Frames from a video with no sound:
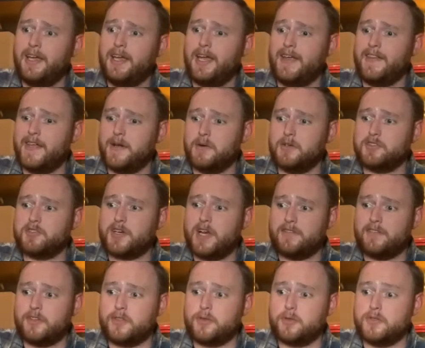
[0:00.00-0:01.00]
And that was
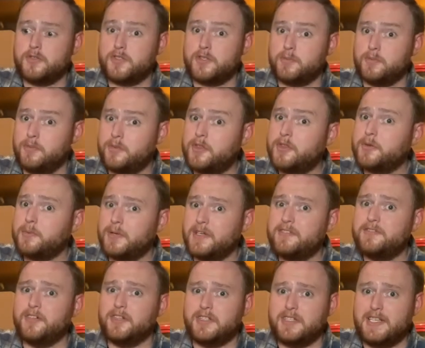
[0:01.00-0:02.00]
driving through some
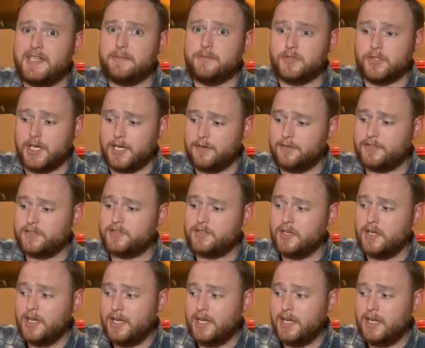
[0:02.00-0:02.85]
3-foot deep drifts.